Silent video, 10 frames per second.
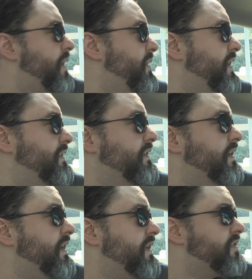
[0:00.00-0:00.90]
I mean,
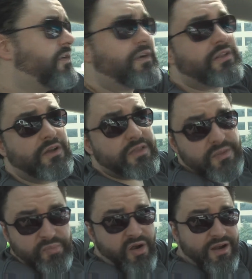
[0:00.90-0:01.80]
he sort of
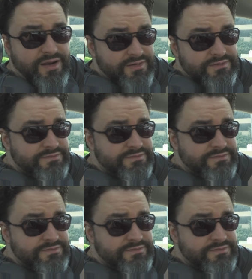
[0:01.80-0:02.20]
looks the part.